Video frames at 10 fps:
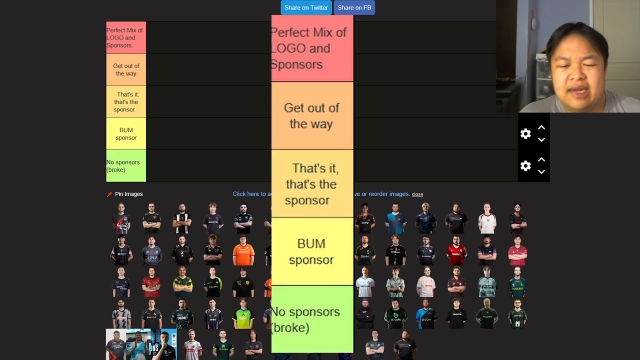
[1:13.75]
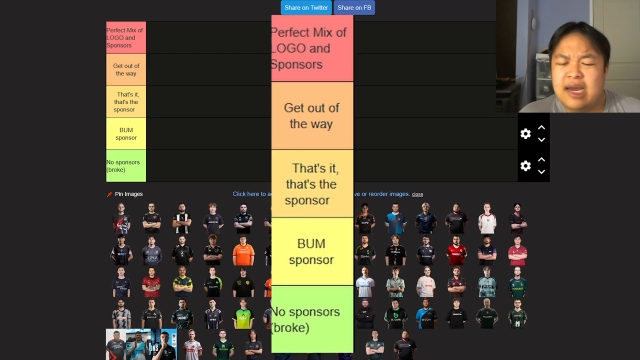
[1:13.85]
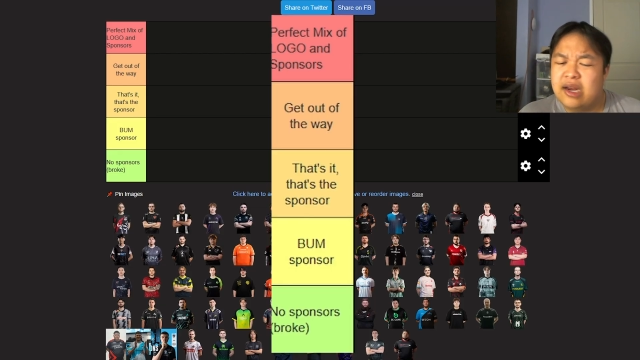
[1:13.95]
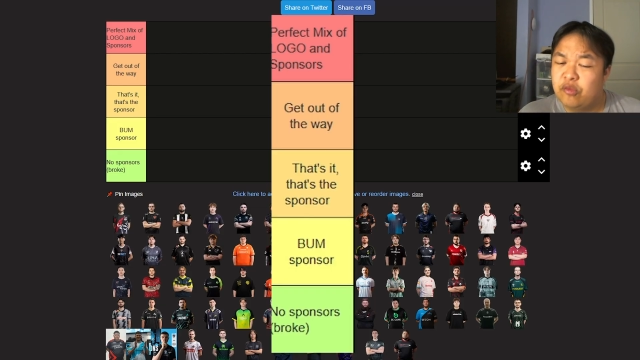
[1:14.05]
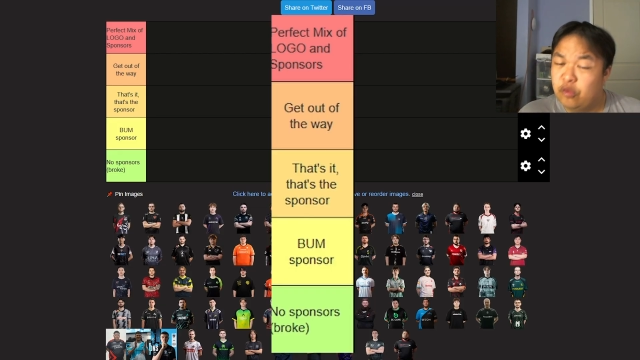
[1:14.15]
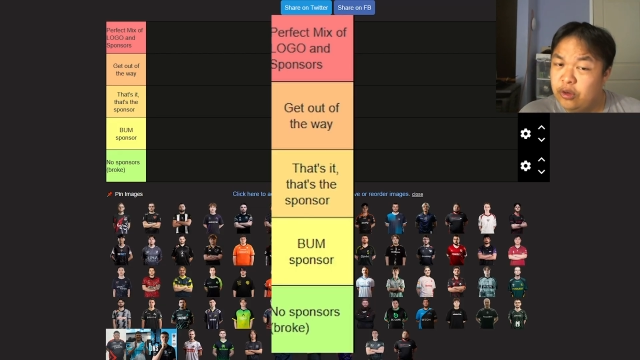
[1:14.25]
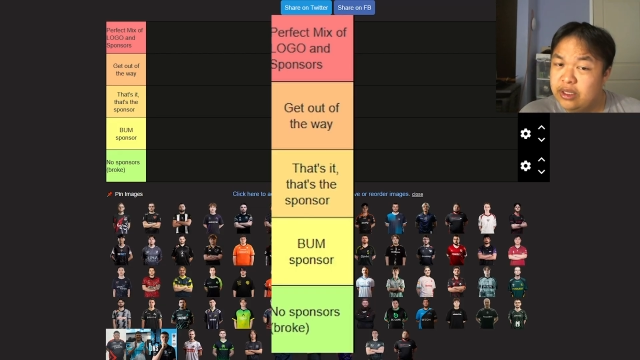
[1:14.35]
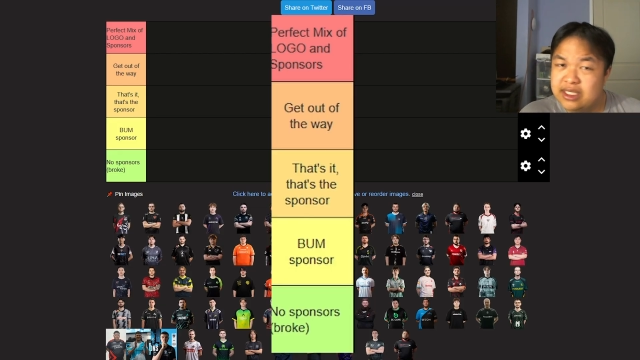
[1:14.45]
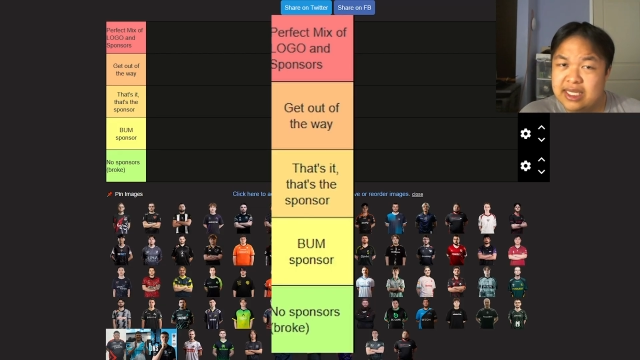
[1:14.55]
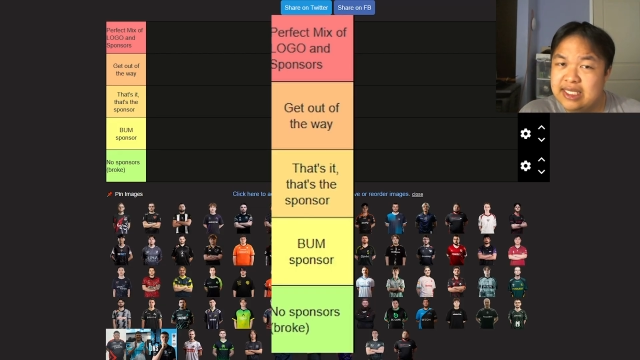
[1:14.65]
kind of
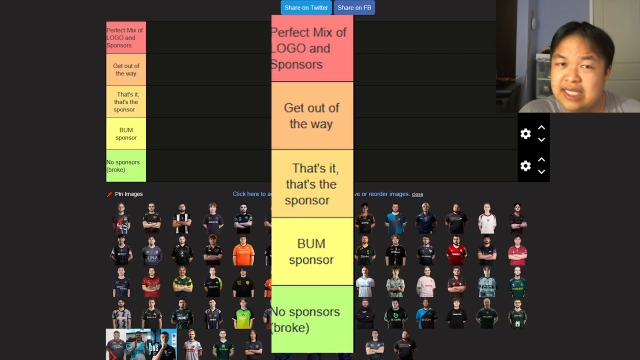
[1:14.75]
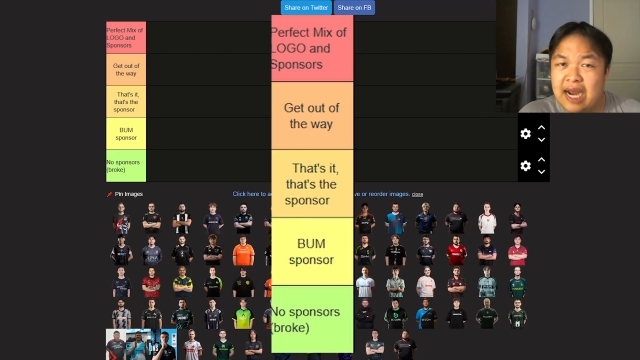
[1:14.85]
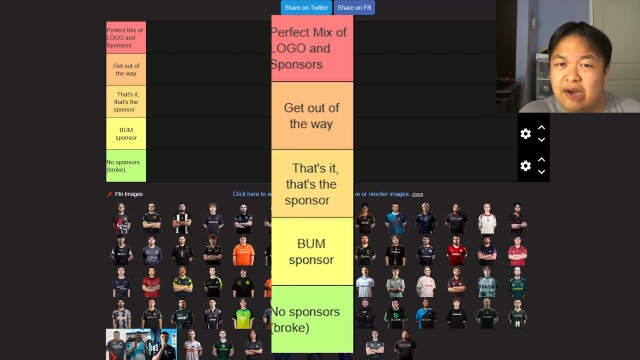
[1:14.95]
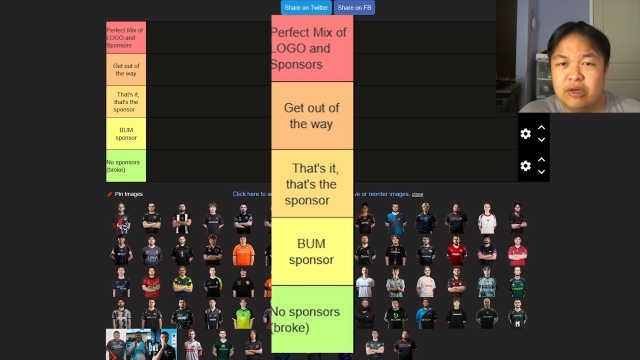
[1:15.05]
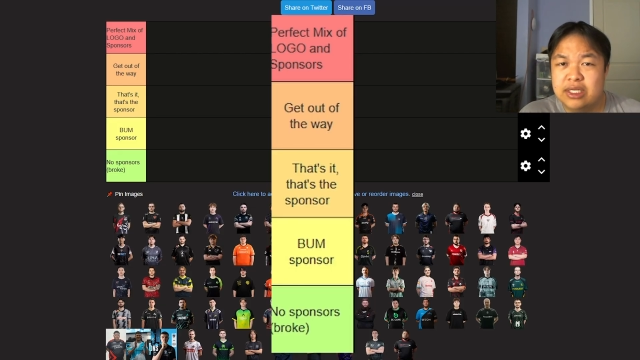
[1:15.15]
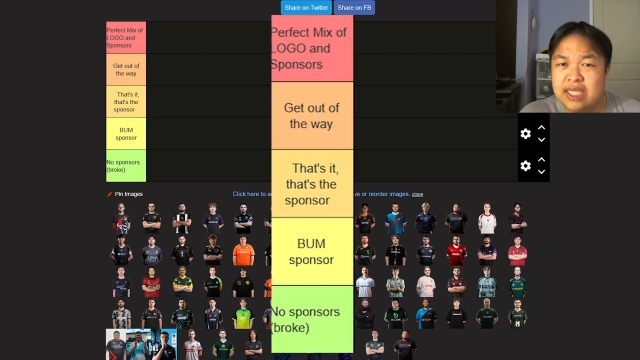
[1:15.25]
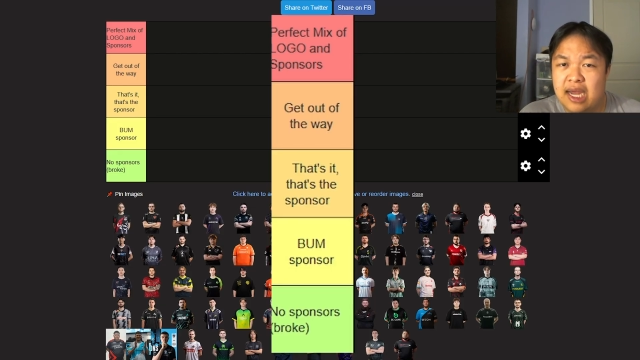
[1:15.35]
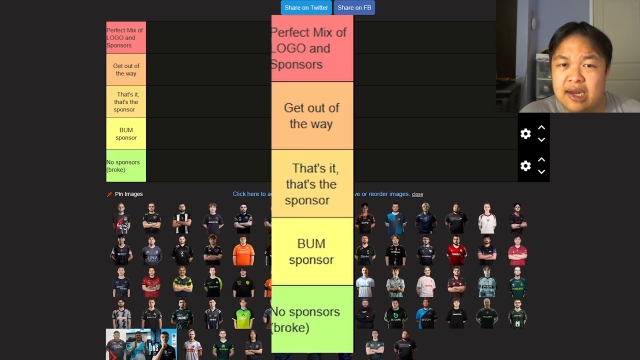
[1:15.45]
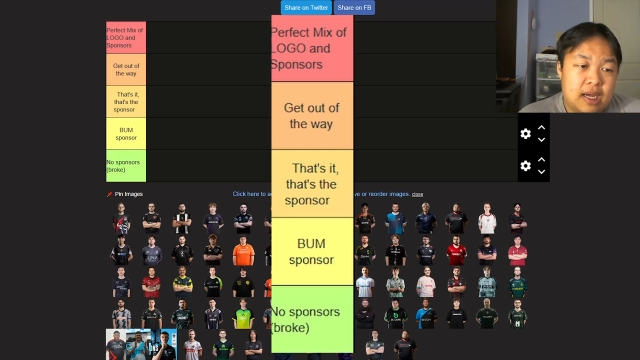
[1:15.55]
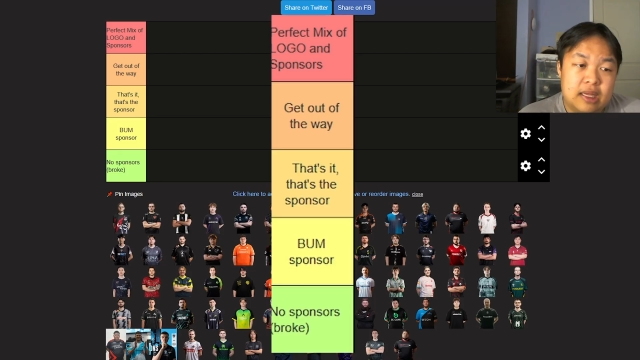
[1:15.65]
ruins the entire
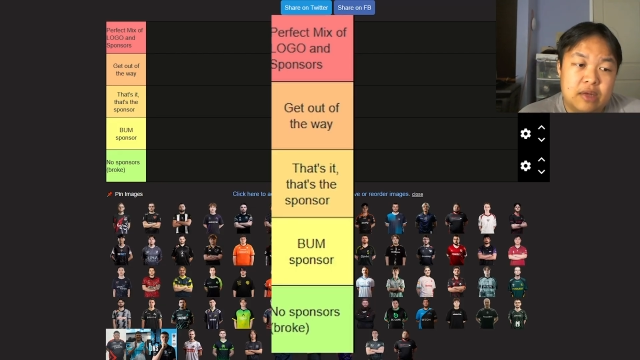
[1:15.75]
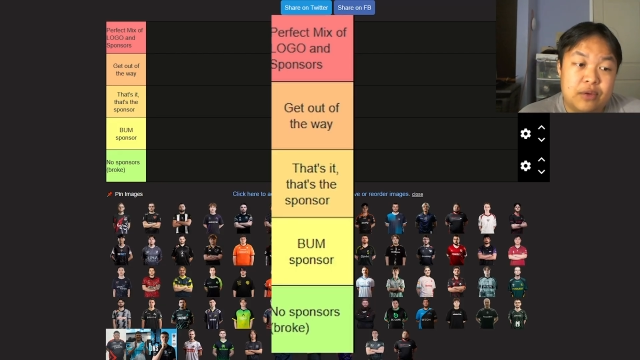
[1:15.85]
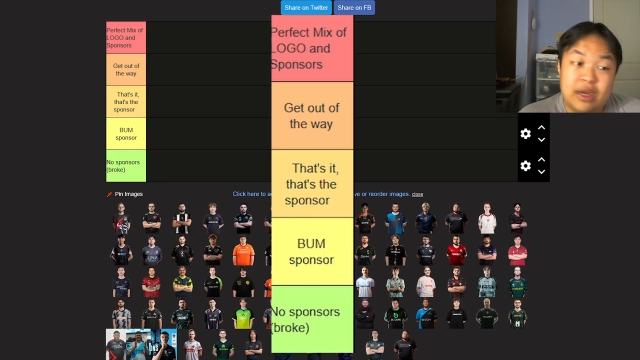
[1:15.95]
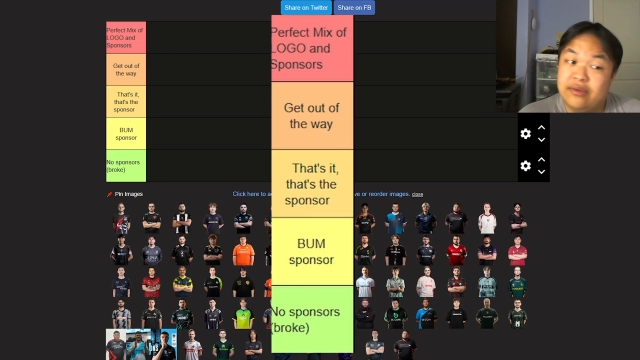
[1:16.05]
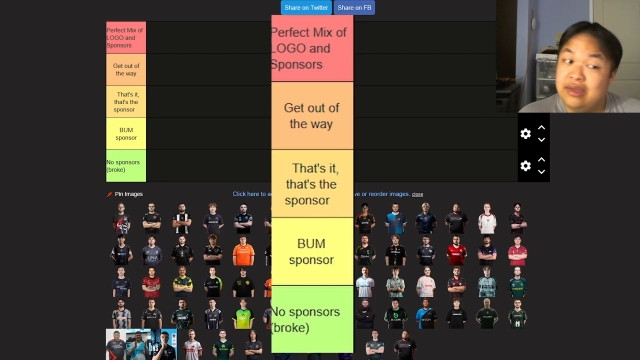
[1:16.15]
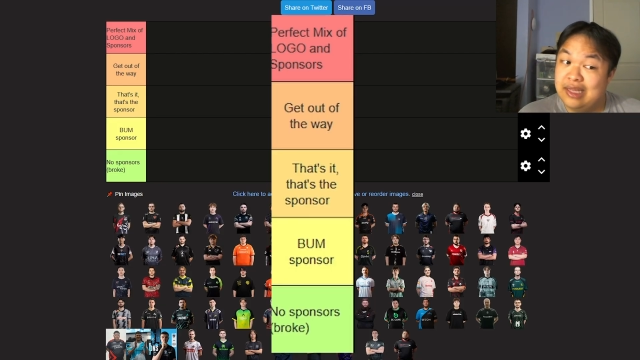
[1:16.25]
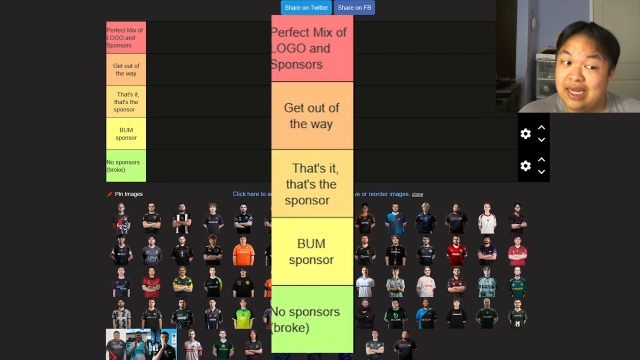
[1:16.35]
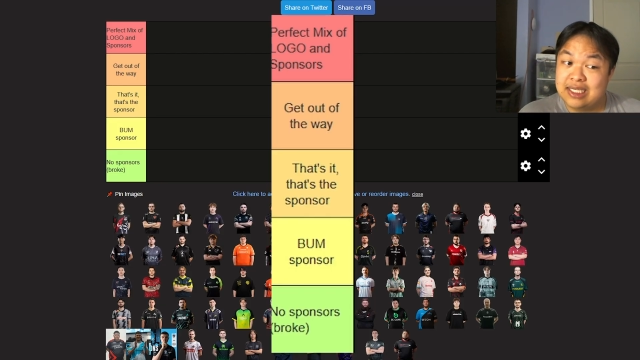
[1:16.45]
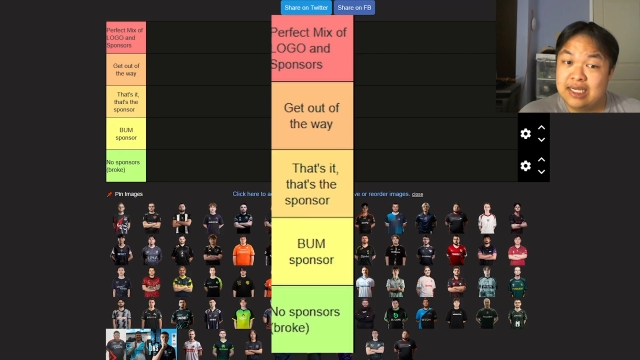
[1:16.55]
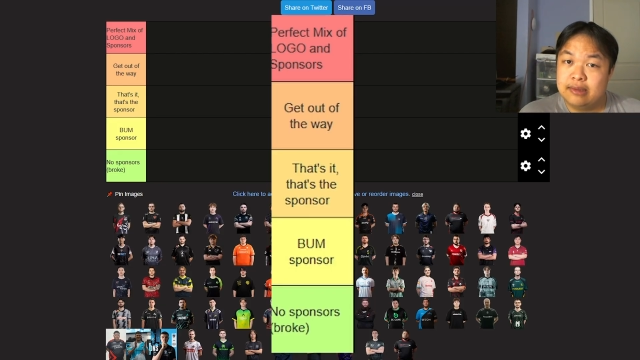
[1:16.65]
design. And then we have
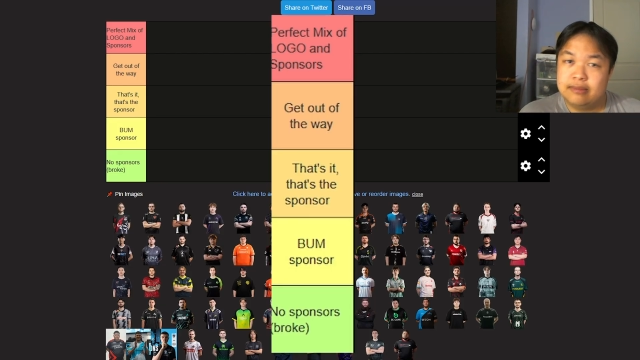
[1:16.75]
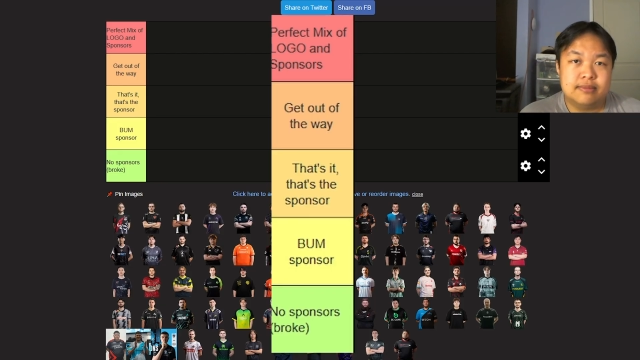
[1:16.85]
that's it.